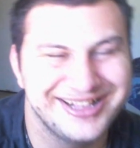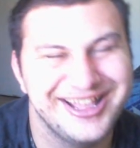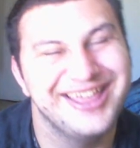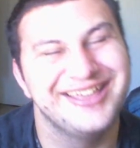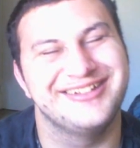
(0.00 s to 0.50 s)

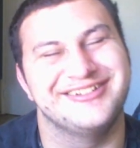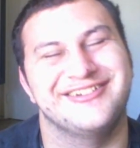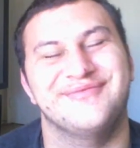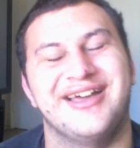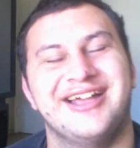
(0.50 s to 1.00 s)
Can
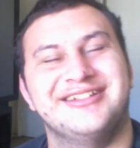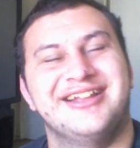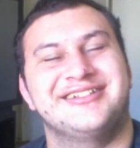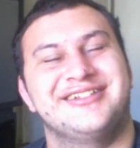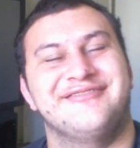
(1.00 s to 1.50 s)
you imagine
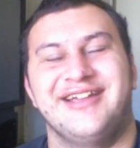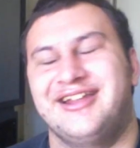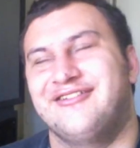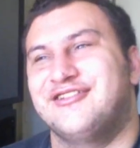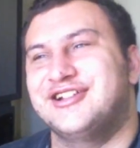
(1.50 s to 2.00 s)
that shit?
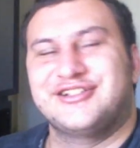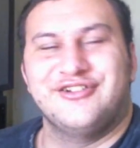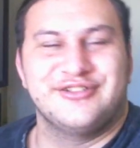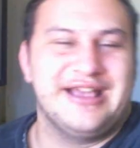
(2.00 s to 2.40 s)
Randy Orton just goes